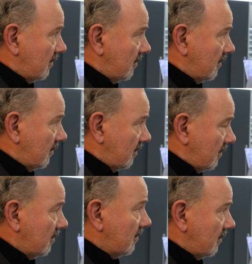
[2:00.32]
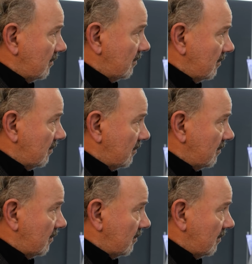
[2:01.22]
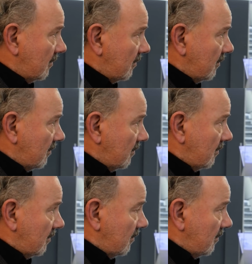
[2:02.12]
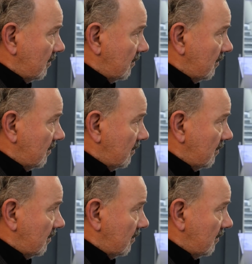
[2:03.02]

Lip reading: (silent)